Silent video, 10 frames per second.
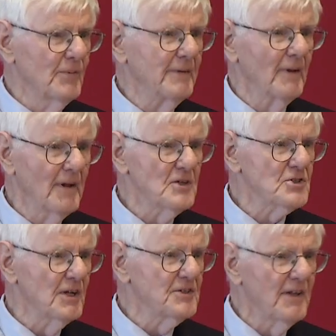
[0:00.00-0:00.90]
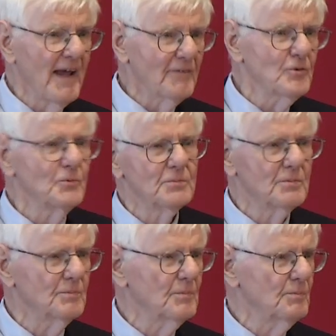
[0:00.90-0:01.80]
in the legislature, they have to
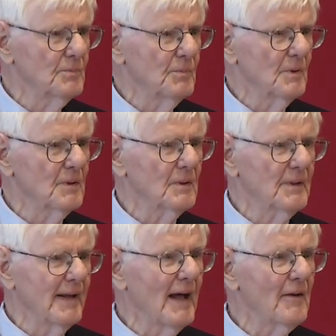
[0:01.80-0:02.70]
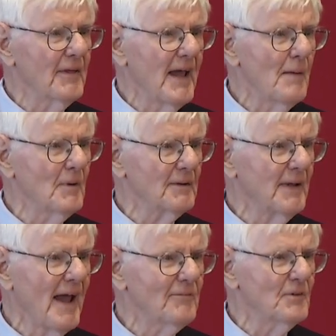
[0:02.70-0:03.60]
get out of the cabinet.
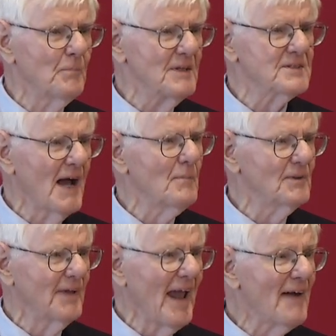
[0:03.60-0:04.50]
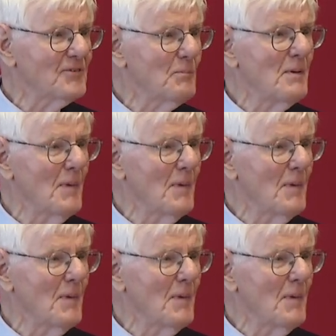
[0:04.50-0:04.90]
They have to be